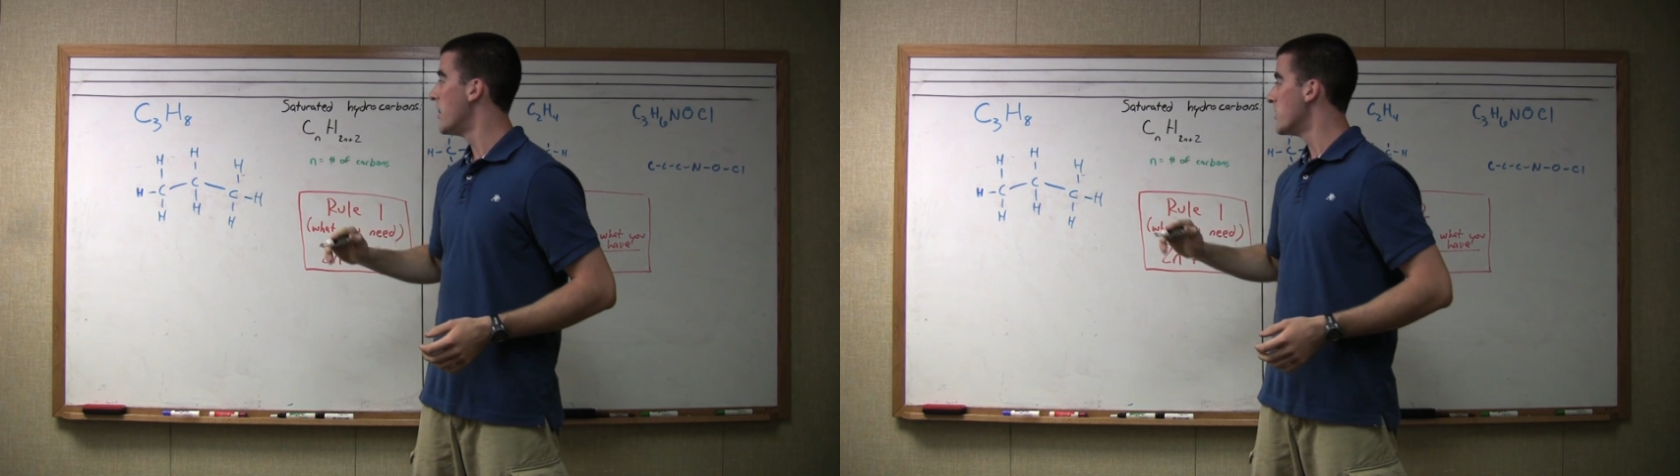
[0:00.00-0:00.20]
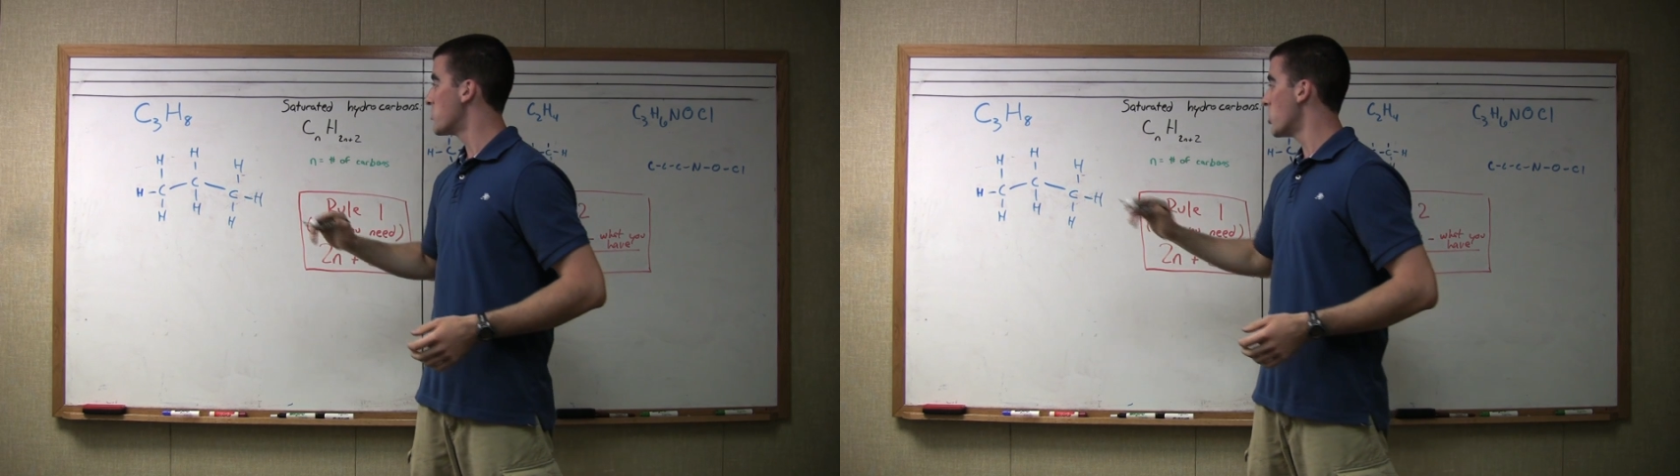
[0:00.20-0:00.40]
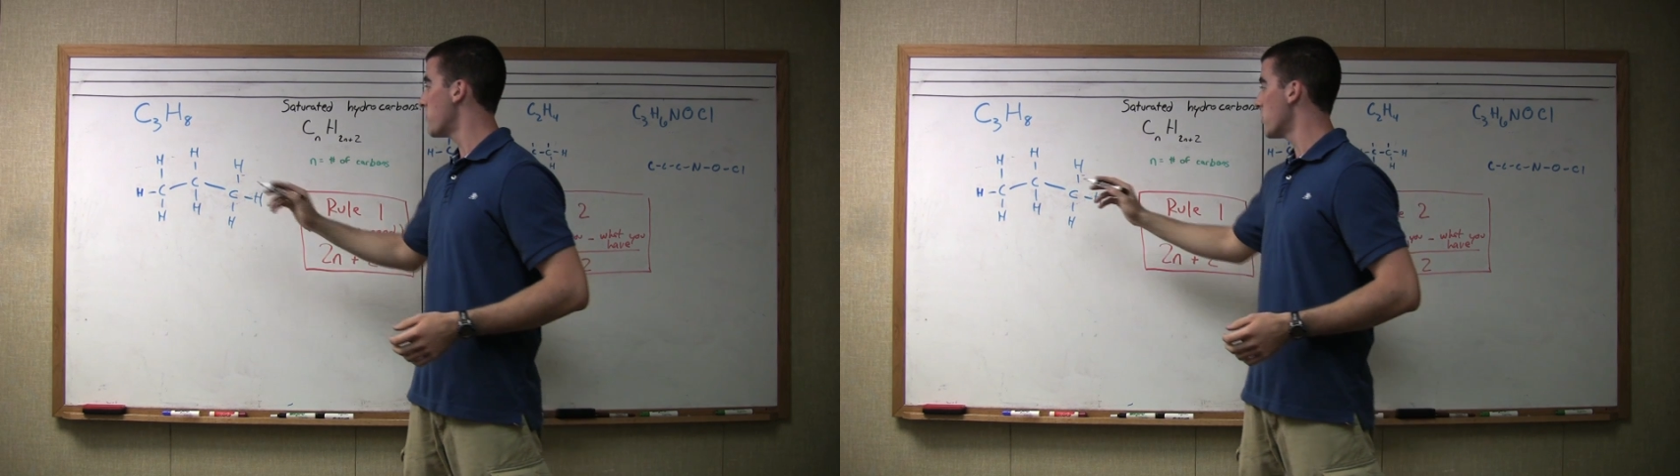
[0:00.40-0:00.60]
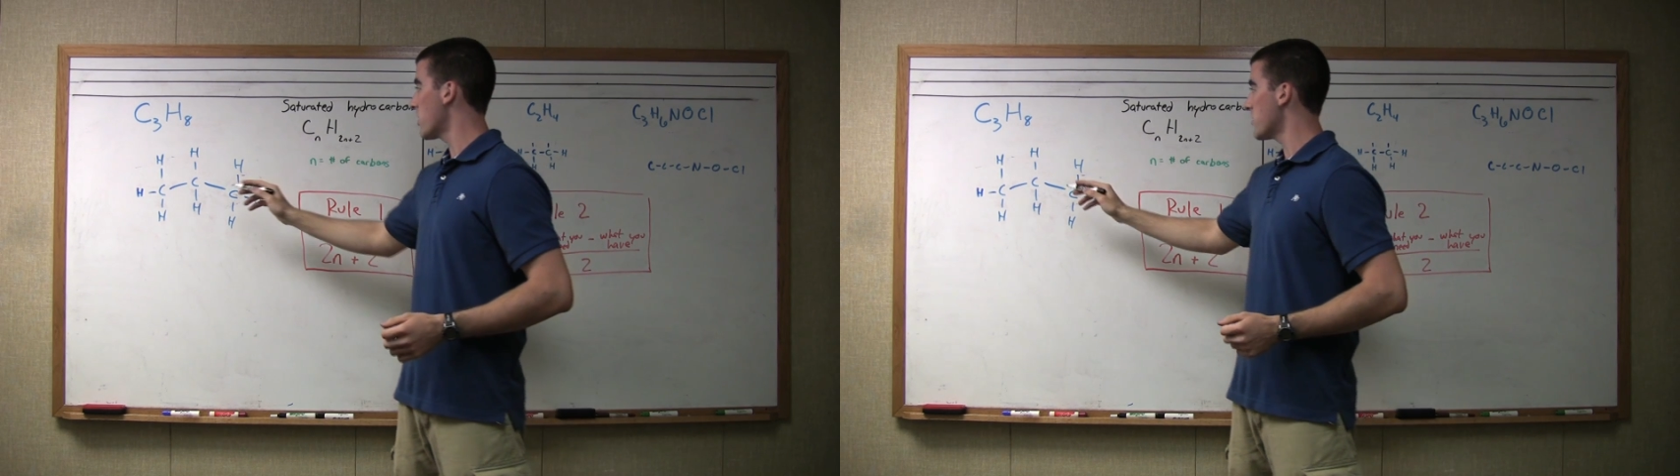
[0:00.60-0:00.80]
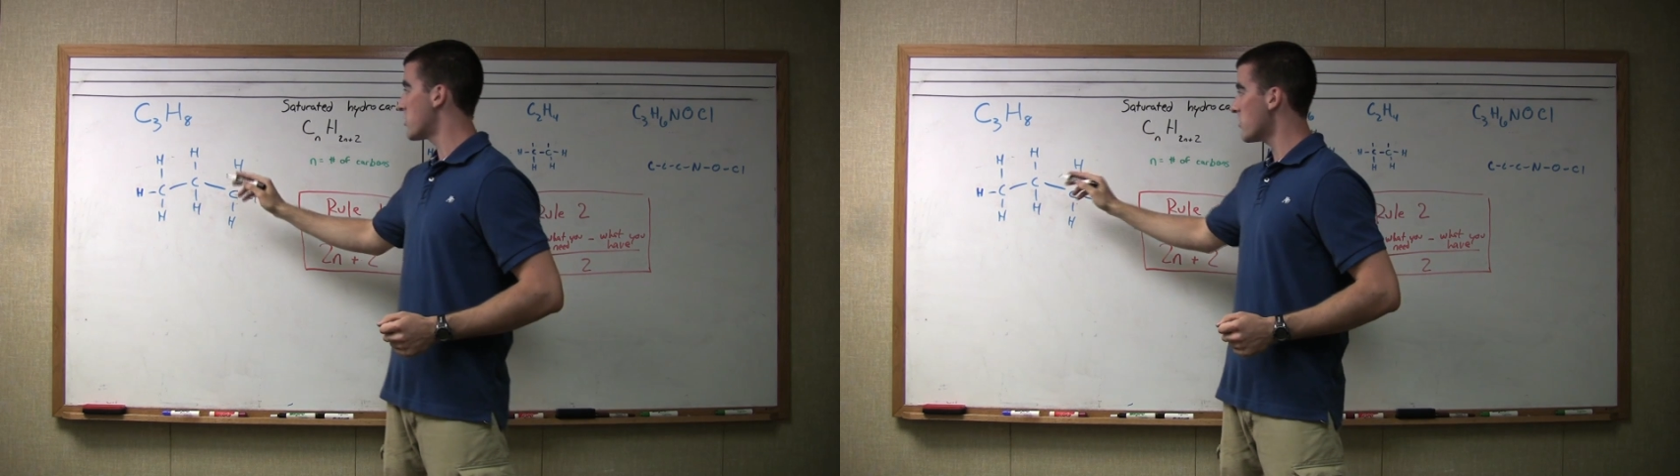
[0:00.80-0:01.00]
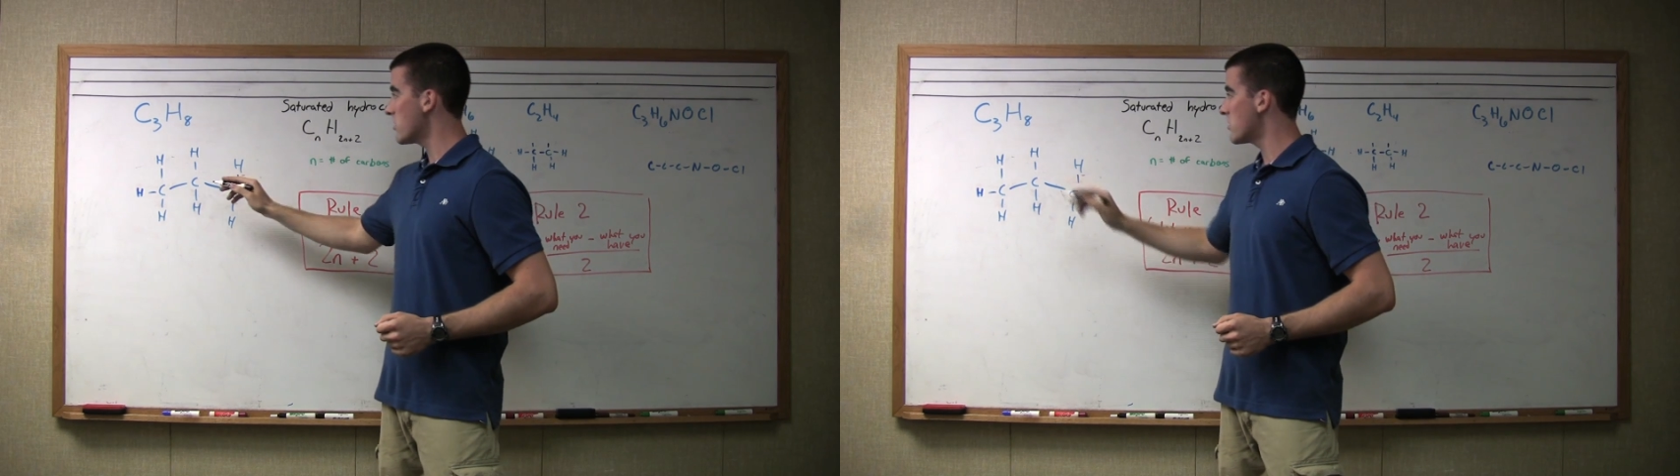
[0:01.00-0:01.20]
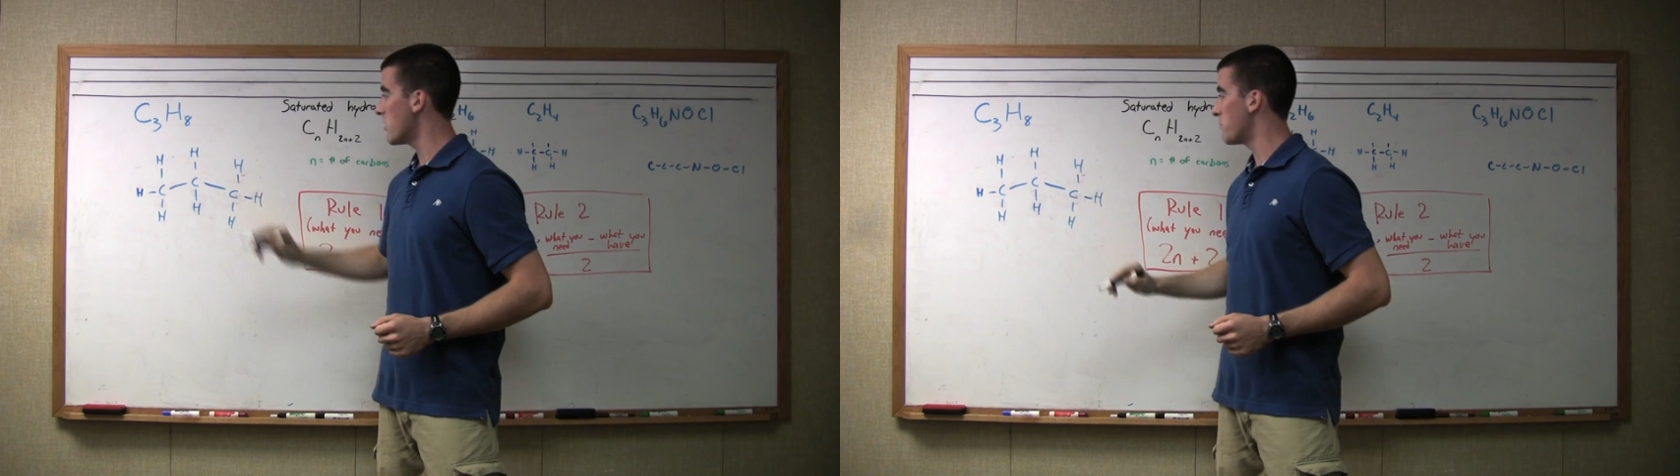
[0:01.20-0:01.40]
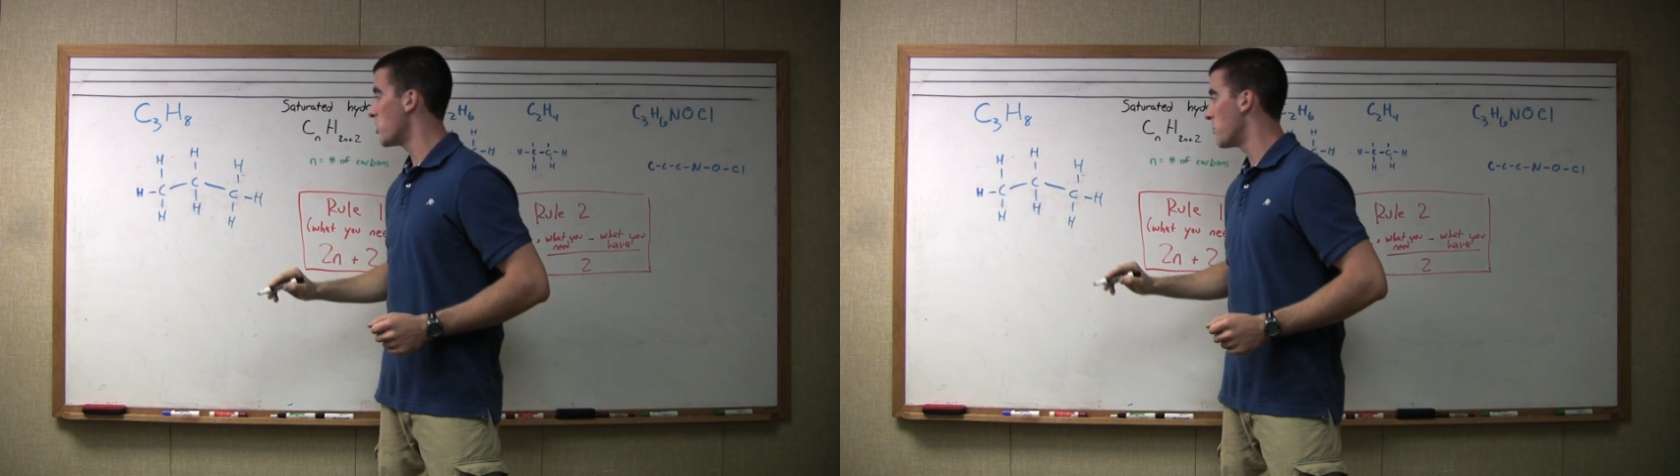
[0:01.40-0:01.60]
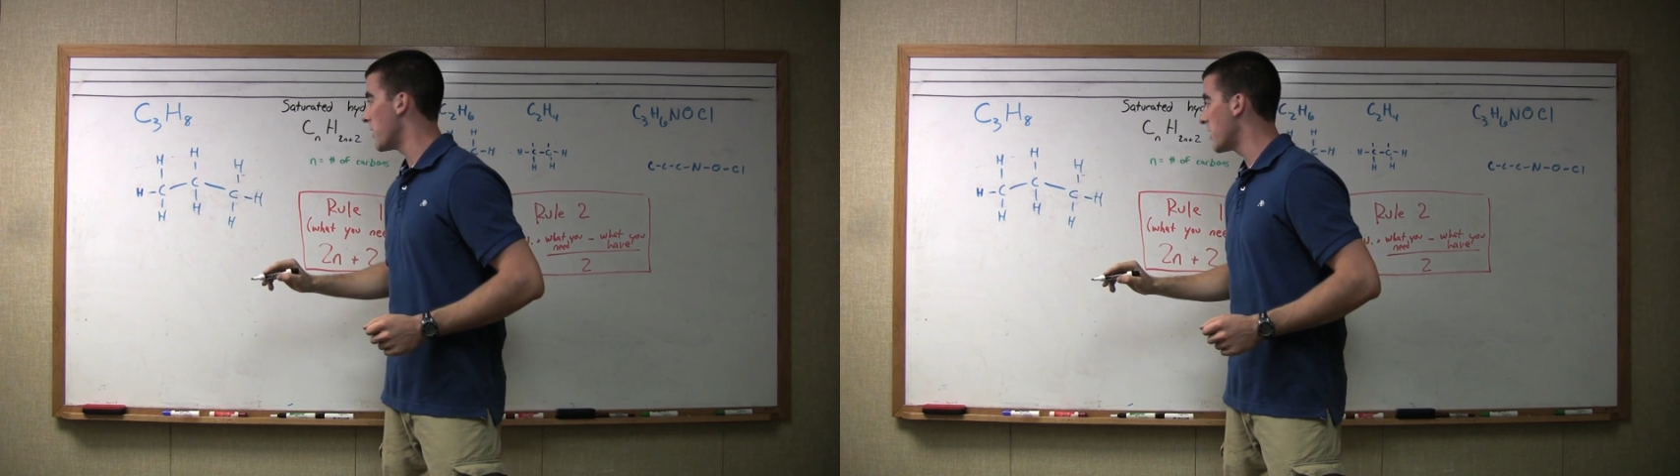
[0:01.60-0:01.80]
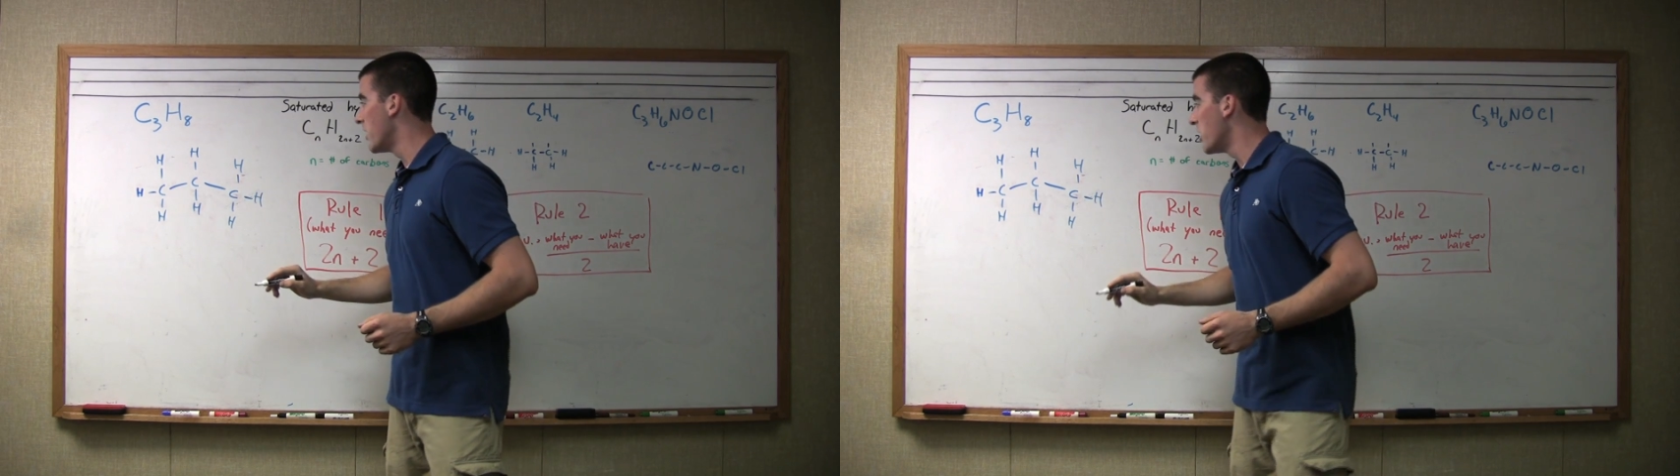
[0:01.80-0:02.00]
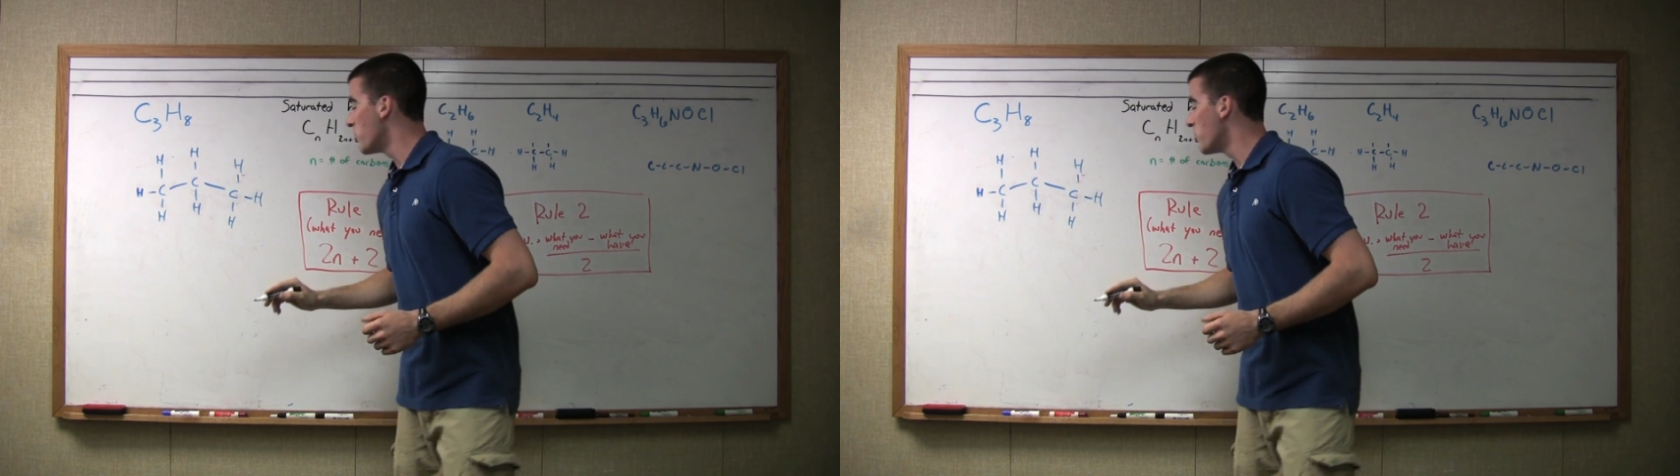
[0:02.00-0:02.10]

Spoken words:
So if we look at the structure of propane,